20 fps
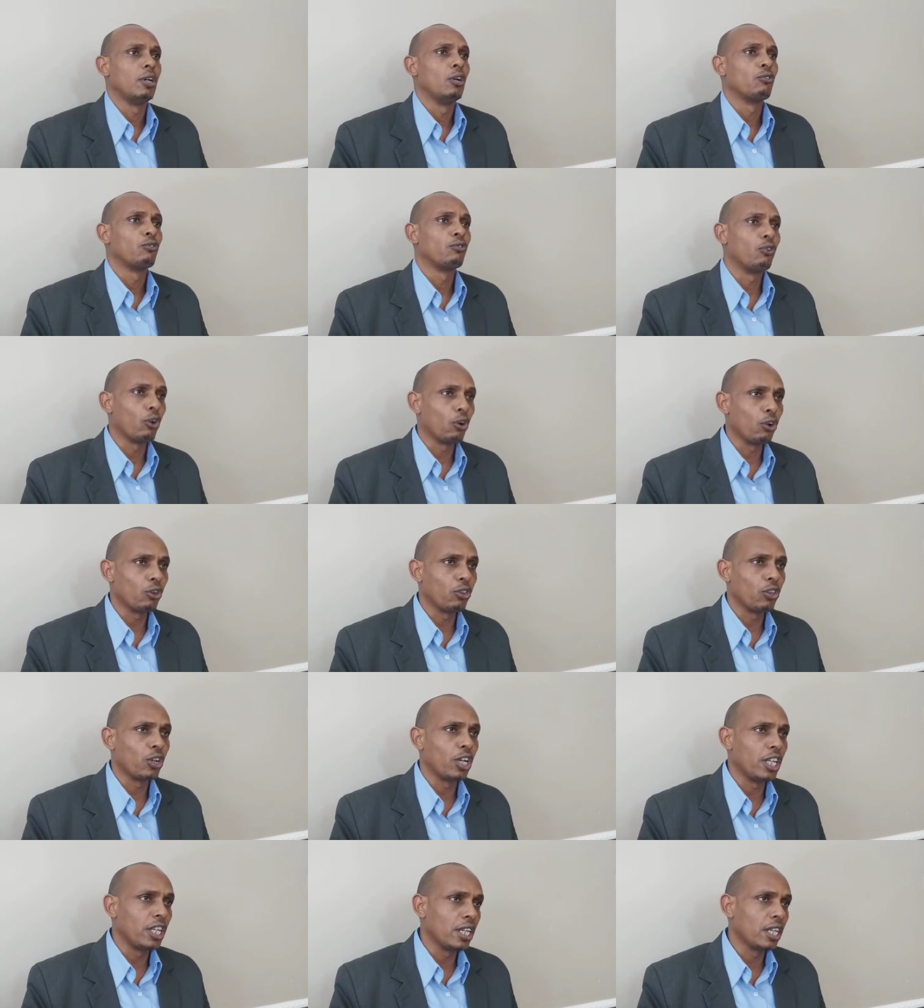Follow the
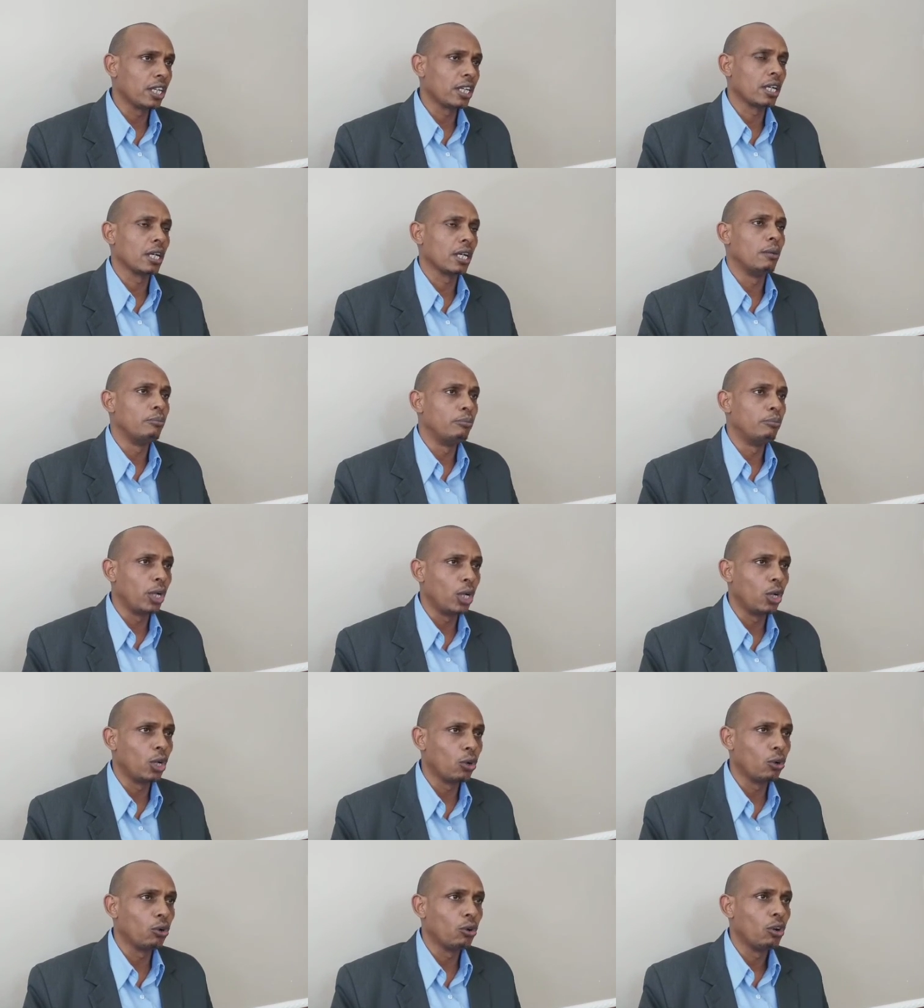link
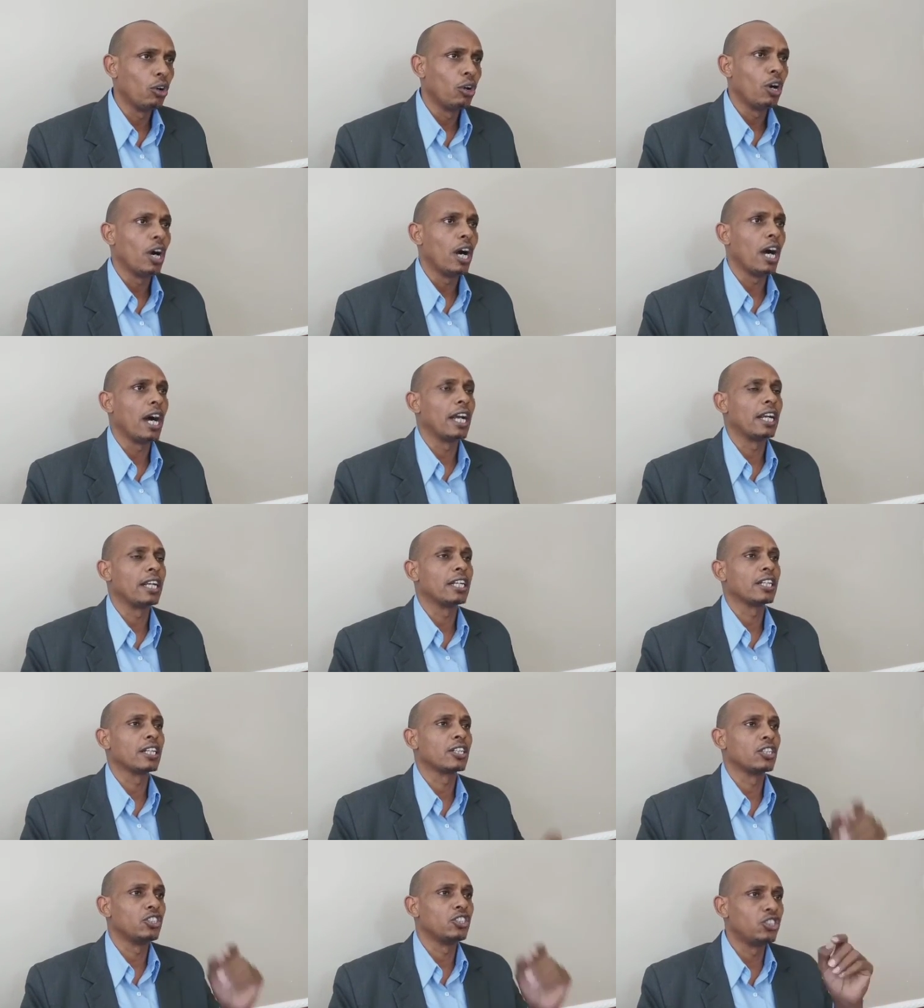below and
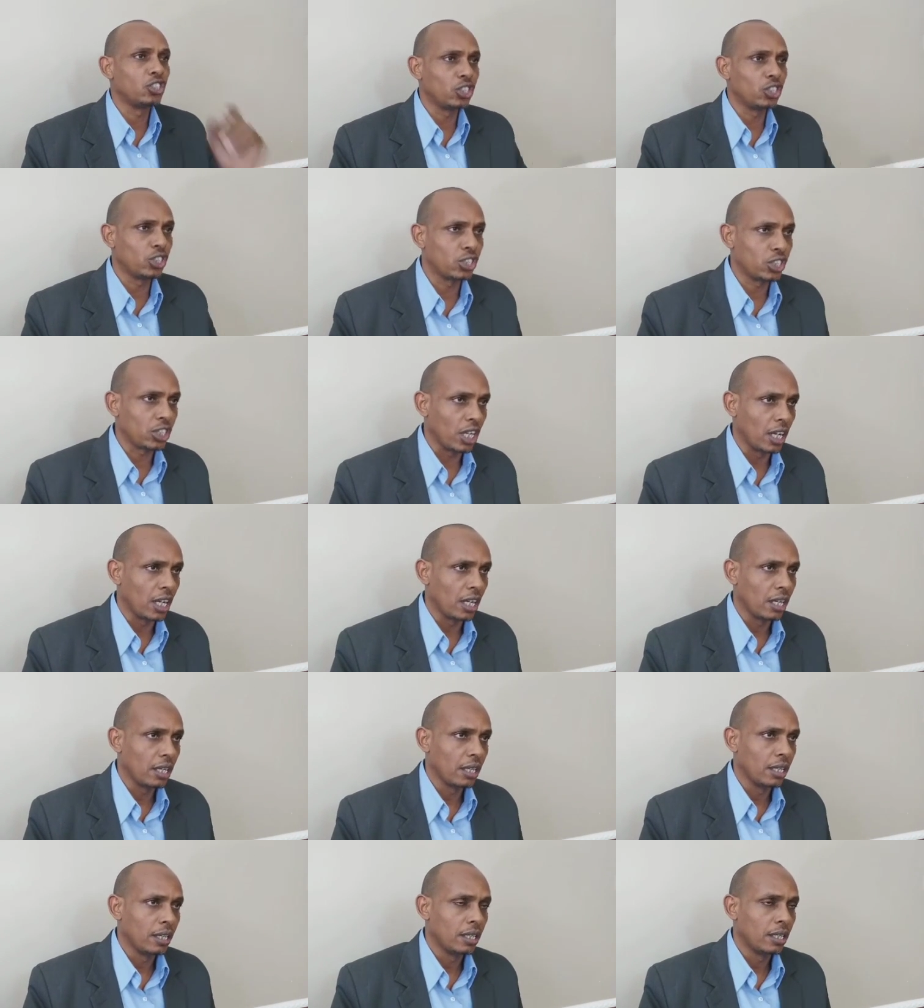register.
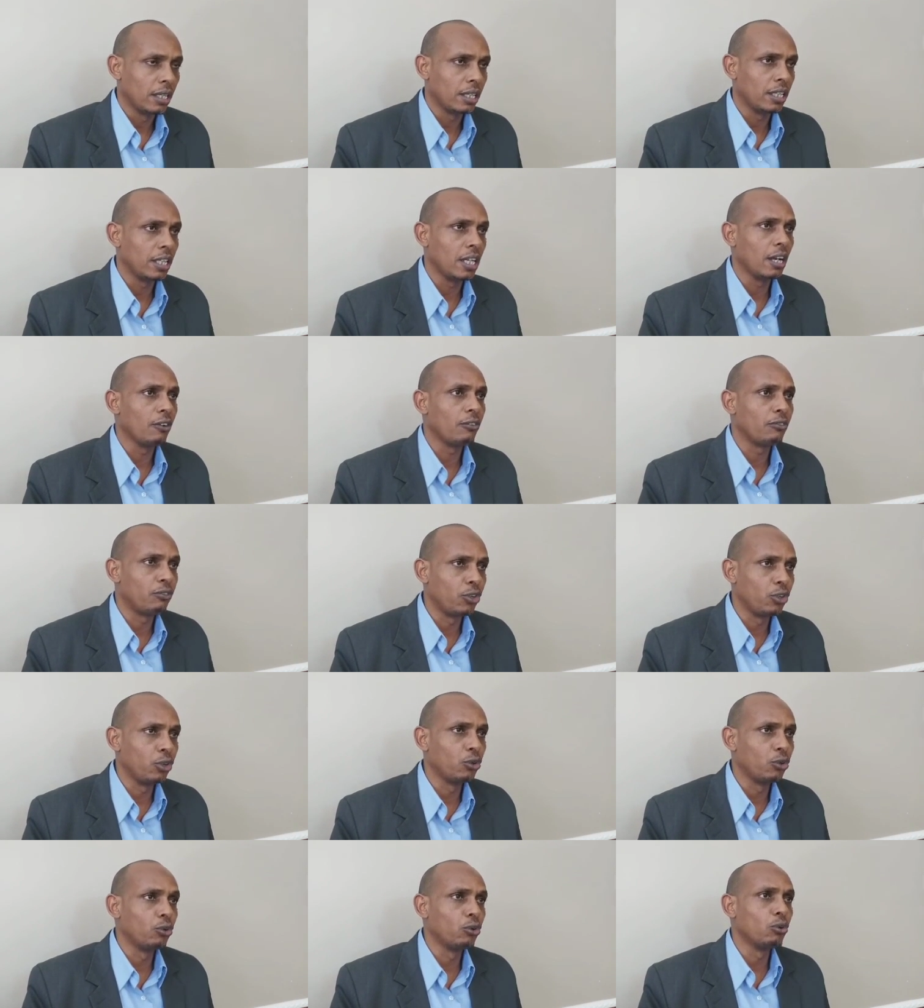There are
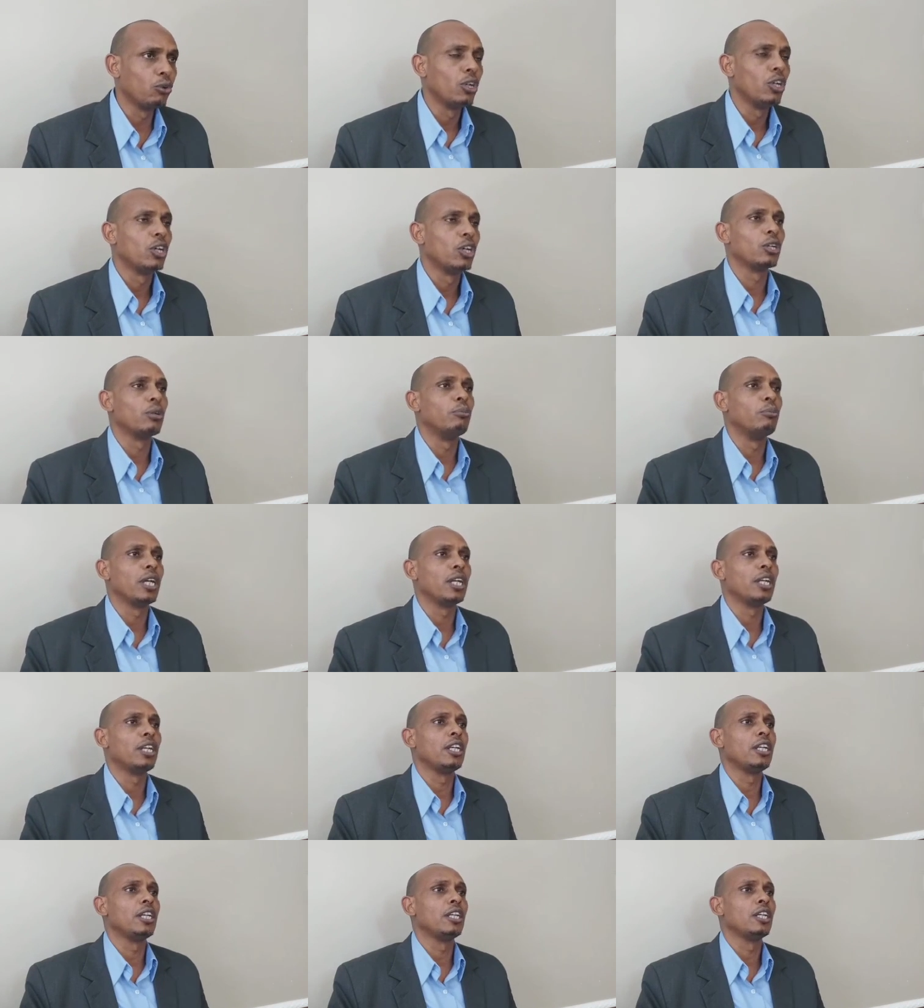few
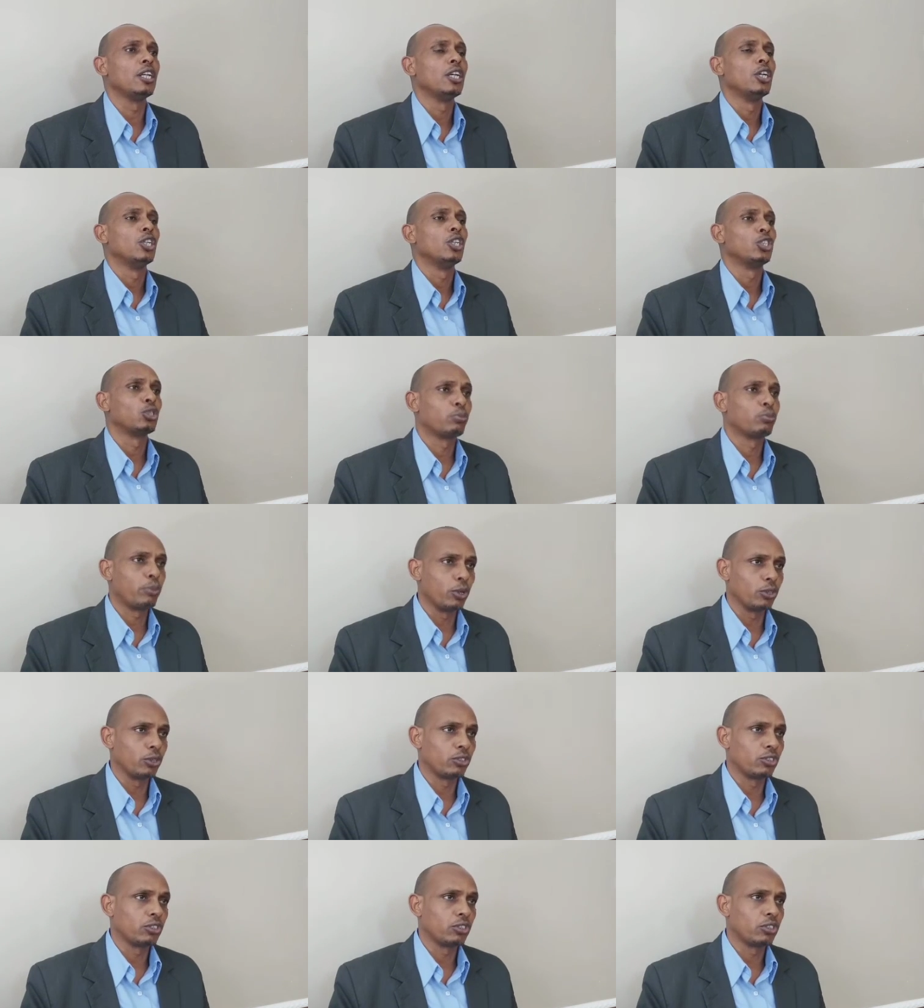remaining
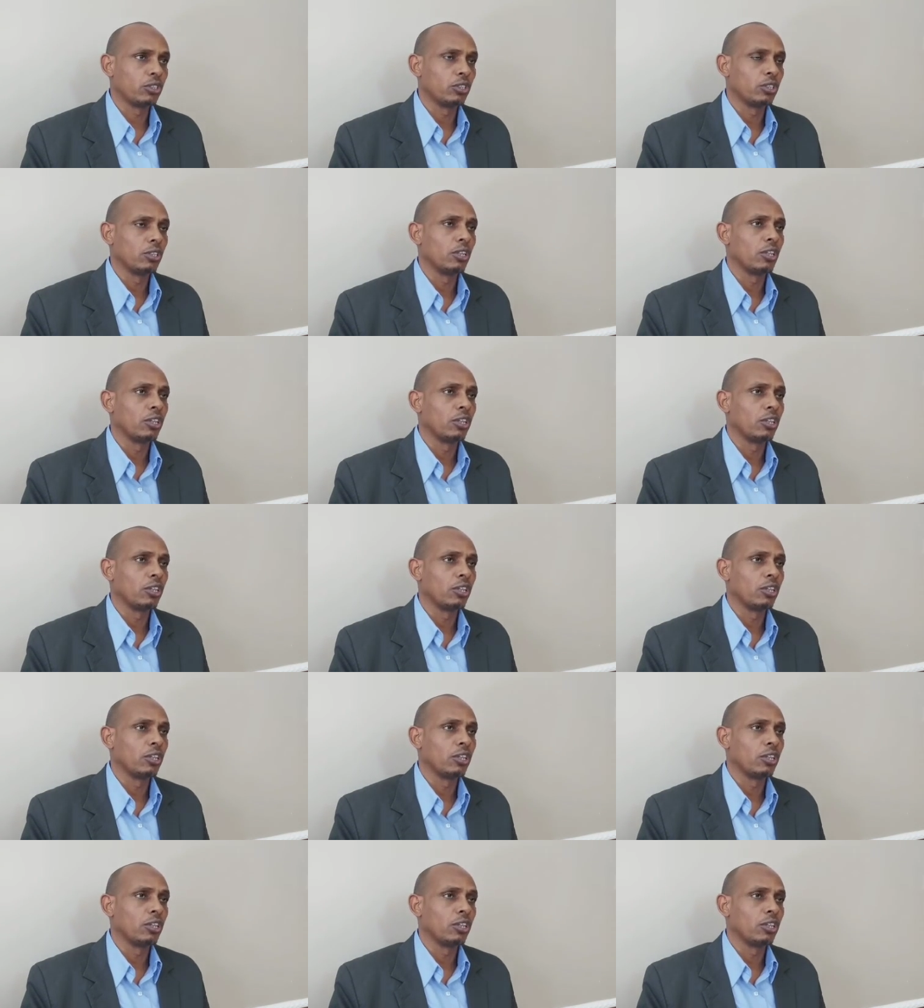spots.